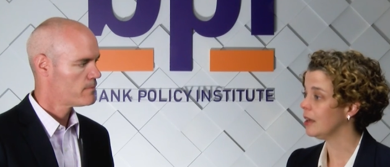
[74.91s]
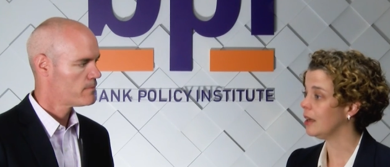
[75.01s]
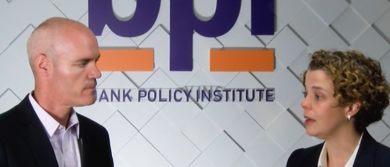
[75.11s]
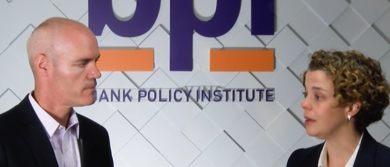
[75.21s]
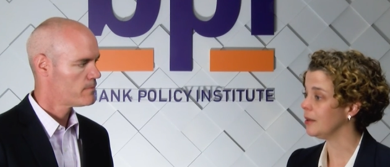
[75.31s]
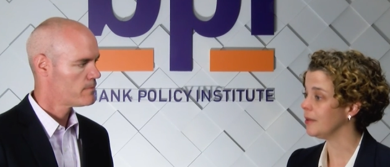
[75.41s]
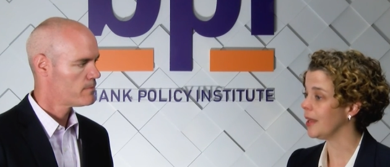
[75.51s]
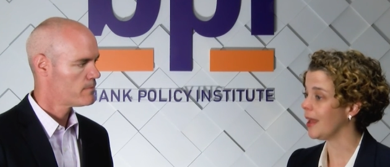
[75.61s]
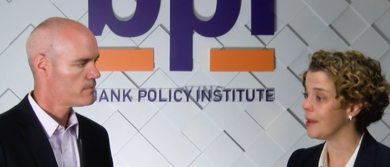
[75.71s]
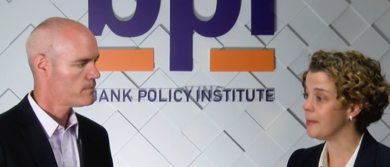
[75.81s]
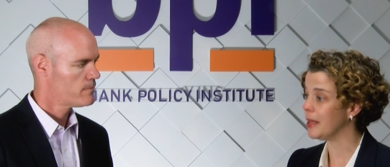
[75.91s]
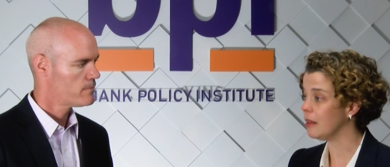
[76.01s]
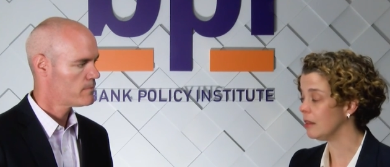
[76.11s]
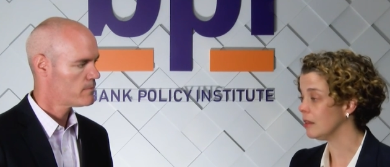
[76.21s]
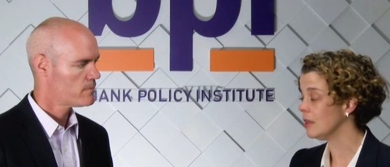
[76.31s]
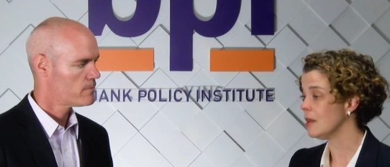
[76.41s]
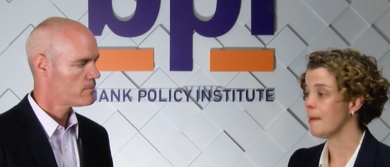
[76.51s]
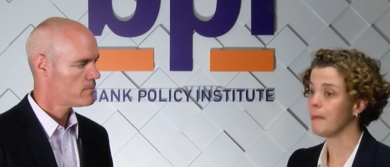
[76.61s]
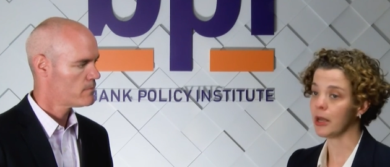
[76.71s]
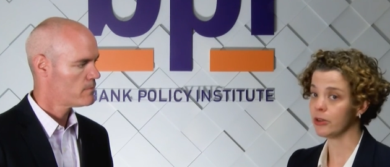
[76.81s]
Speaker 1: uh, AML
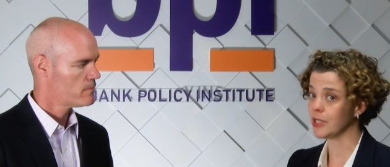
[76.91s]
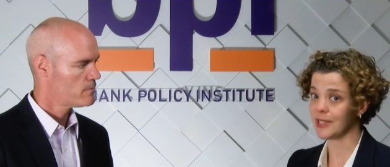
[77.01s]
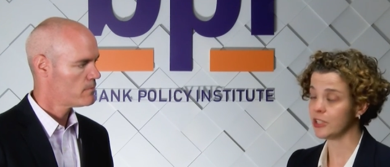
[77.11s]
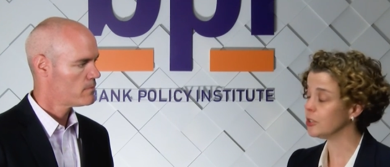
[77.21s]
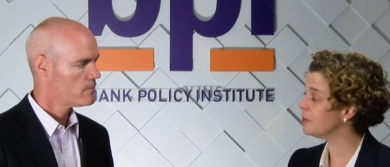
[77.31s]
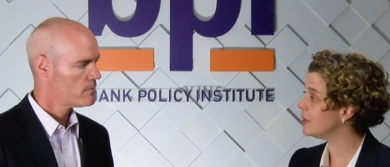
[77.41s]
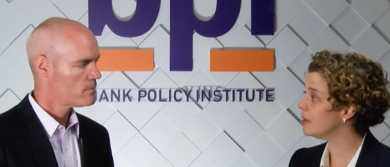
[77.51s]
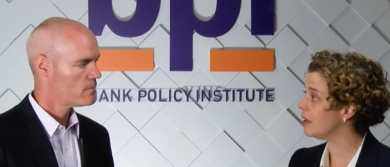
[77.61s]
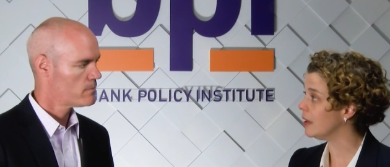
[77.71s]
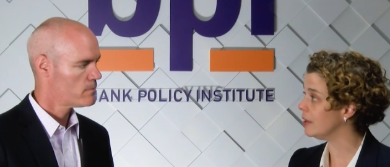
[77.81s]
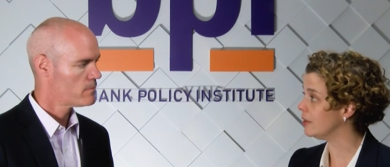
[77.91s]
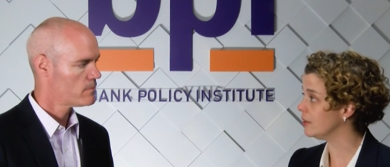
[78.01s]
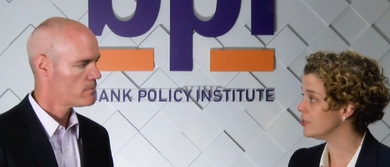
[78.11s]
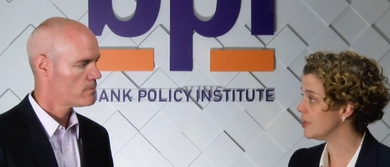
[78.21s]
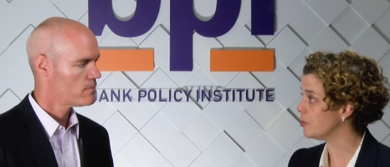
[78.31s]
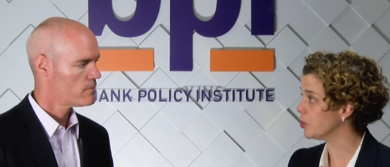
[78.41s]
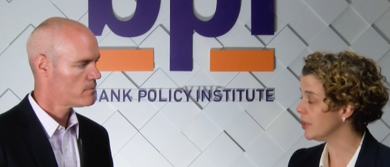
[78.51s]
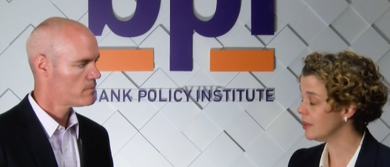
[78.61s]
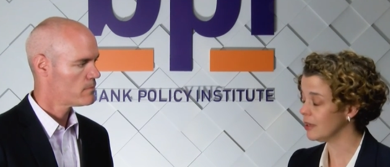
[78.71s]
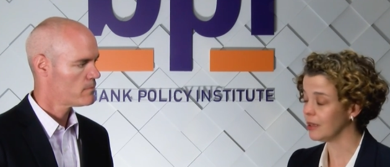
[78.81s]
modernization bill on Thursday
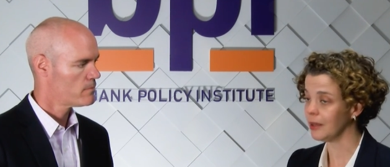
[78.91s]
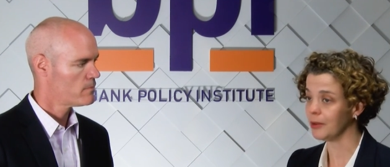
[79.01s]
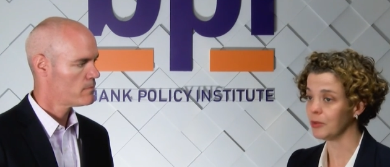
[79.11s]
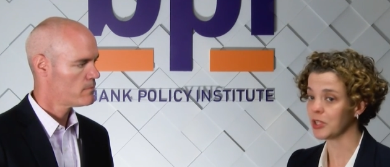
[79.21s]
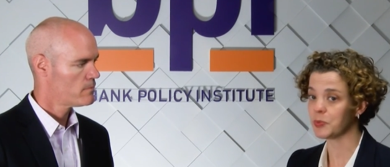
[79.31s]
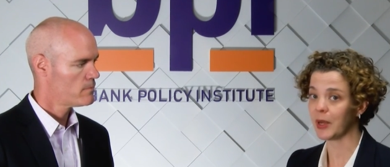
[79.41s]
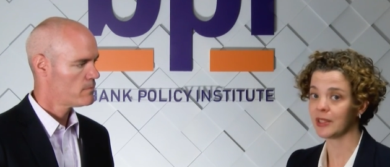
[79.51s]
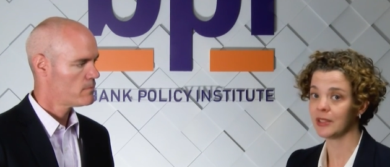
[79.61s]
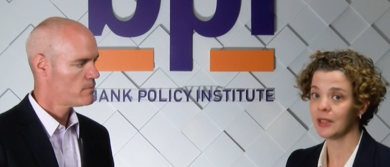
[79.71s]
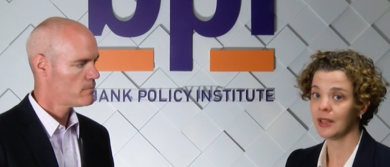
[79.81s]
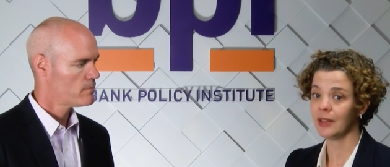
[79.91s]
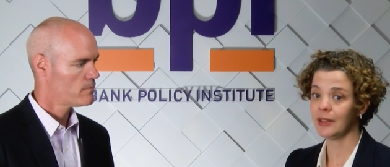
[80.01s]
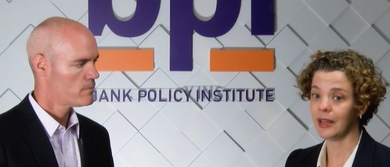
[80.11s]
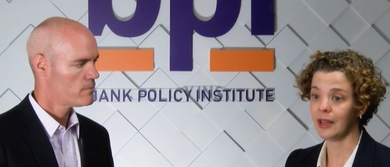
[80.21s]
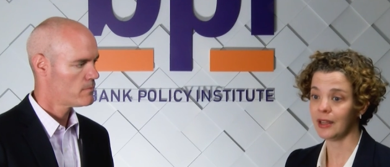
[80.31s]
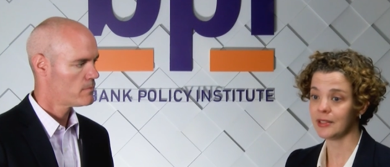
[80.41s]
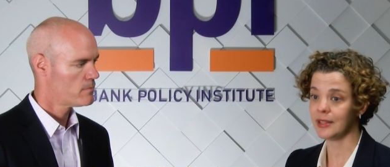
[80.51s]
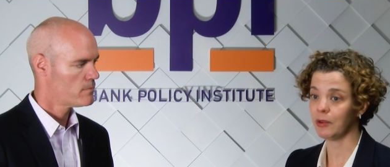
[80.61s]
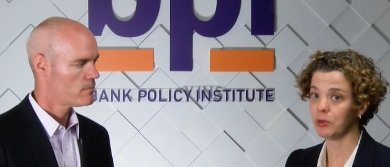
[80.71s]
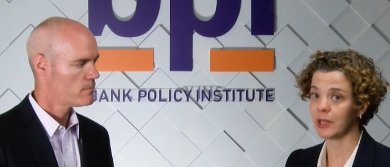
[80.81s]
morning. Uh, we expect that
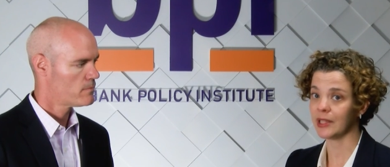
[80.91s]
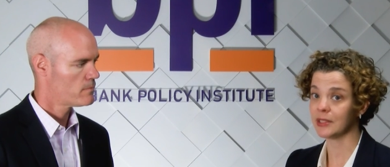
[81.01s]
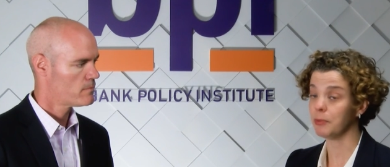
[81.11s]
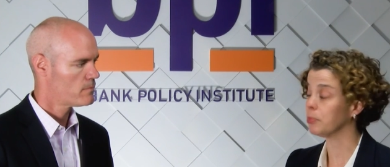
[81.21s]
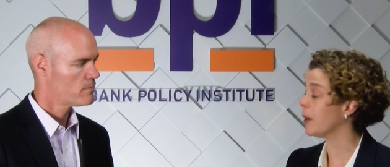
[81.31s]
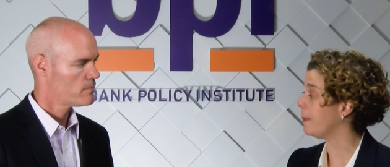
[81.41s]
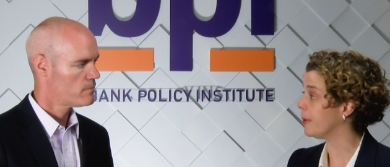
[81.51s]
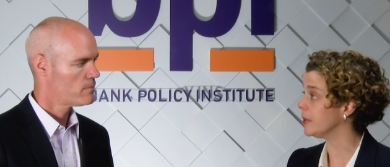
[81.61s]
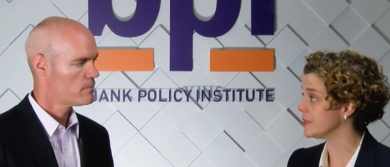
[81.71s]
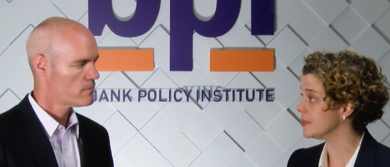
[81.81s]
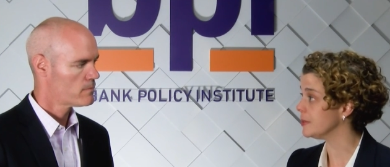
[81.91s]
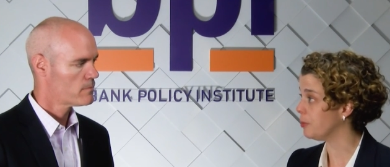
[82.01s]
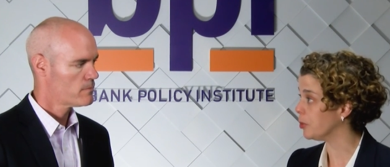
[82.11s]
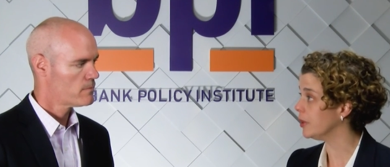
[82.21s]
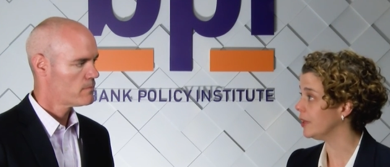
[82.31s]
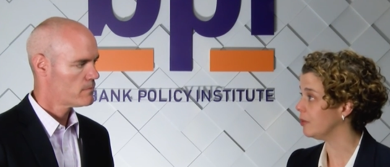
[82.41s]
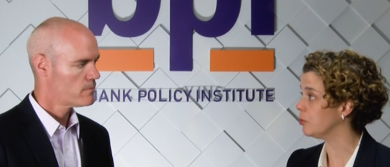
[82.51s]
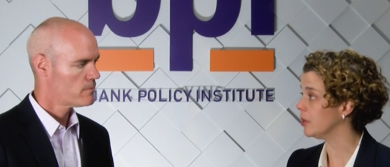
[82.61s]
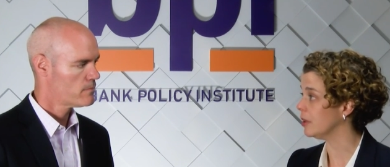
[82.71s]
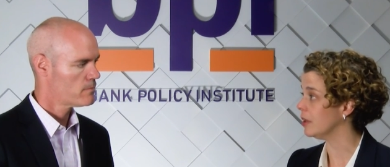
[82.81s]
that will get some bipartisan support,
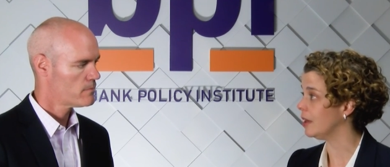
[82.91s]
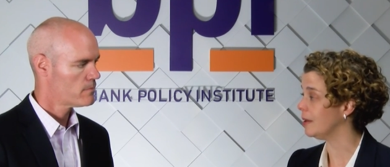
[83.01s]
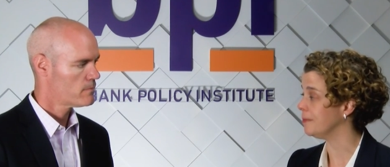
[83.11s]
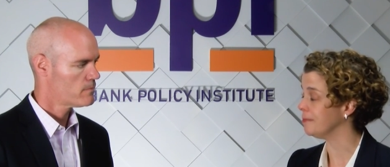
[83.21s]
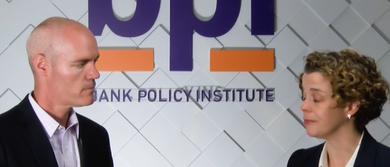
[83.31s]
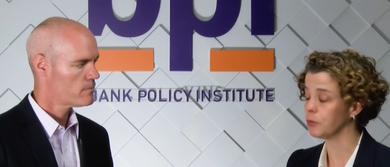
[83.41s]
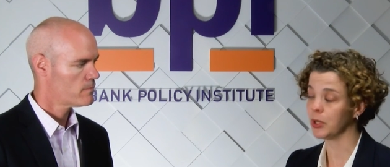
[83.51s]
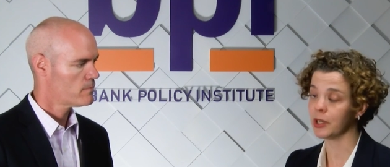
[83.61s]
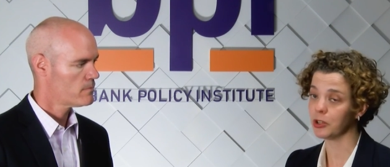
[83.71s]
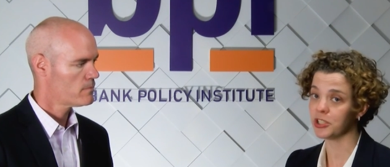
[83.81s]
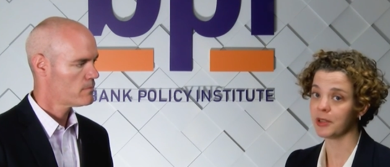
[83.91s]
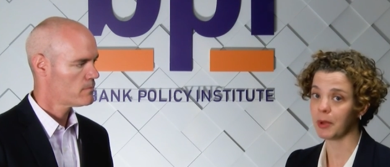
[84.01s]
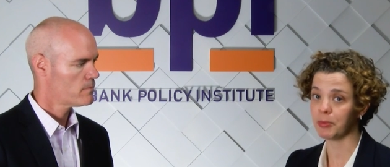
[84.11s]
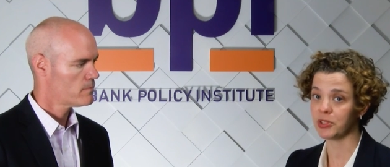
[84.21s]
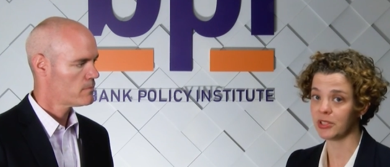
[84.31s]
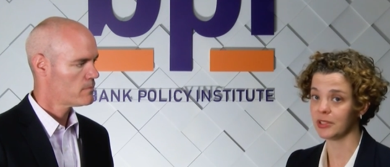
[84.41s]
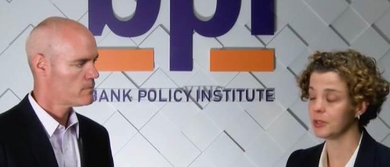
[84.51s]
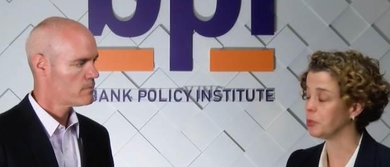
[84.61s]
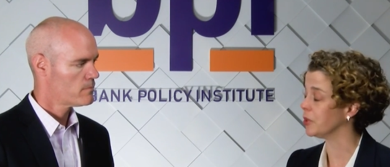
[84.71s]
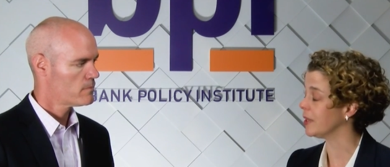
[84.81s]
and we're um, we're encouraging members to
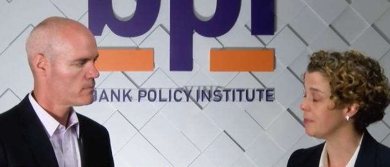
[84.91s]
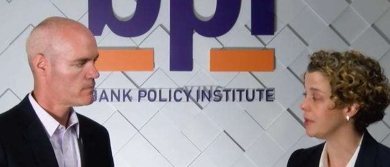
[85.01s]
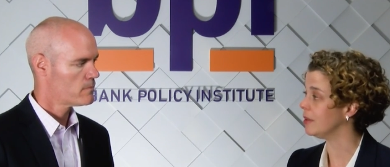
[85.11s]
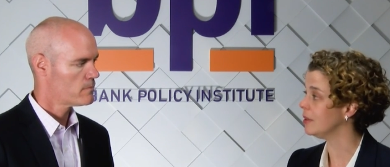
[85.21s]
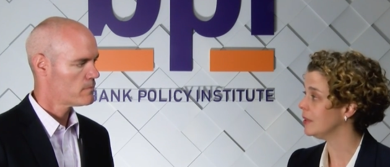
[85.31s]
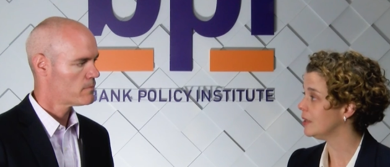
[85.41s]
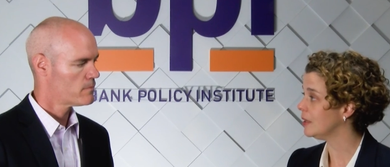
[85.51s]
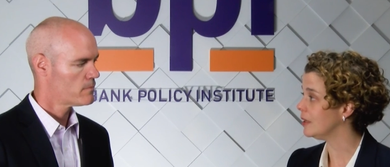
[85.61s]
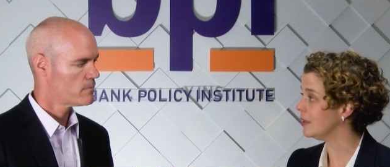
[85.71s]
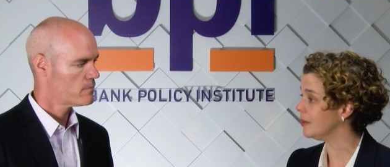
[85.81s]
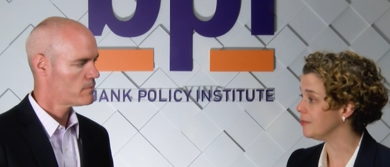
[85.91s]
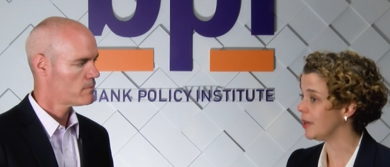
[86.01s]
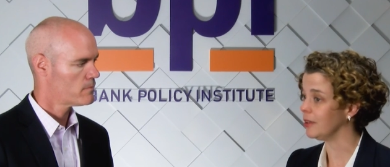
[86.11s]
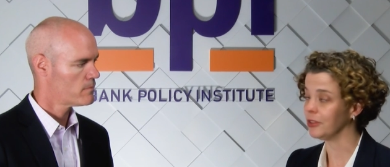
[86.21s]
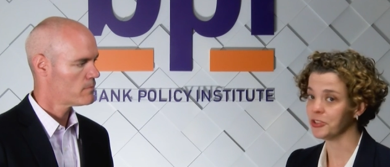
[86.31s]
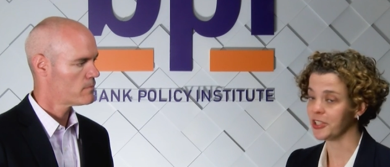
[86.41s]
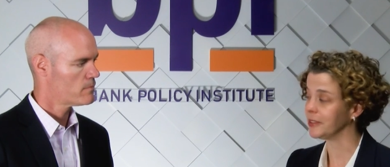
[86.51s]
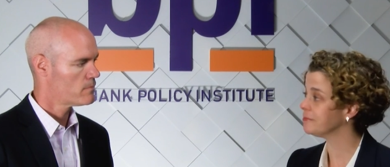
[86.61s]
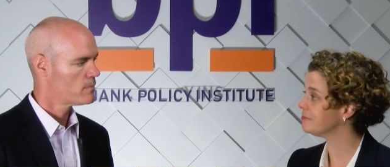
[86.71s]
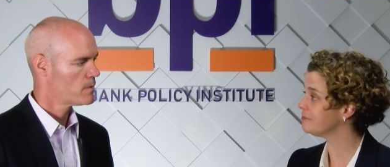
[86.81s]
support that bill um, on
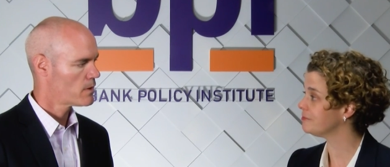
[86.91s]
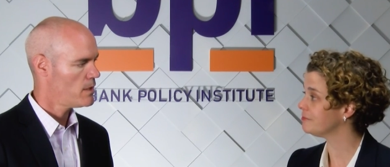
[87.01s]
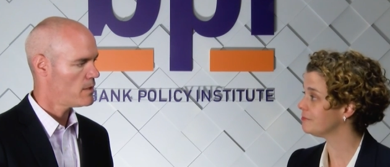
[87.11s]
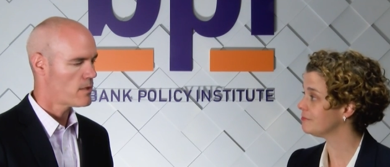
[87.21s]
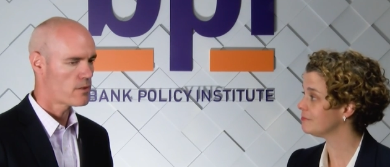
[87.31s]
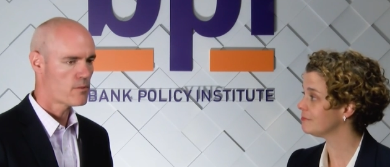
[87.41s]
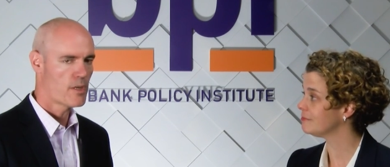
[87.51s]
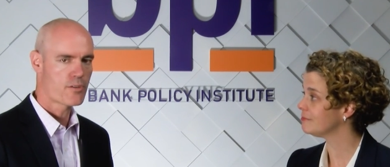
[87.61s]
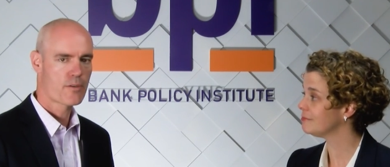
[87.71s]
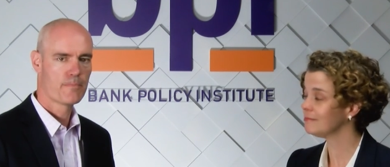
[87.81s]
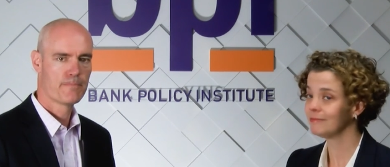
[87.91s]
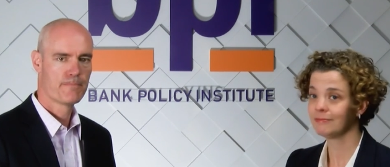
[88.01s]
Thursday.
Speaker 2: Great, thanks so much.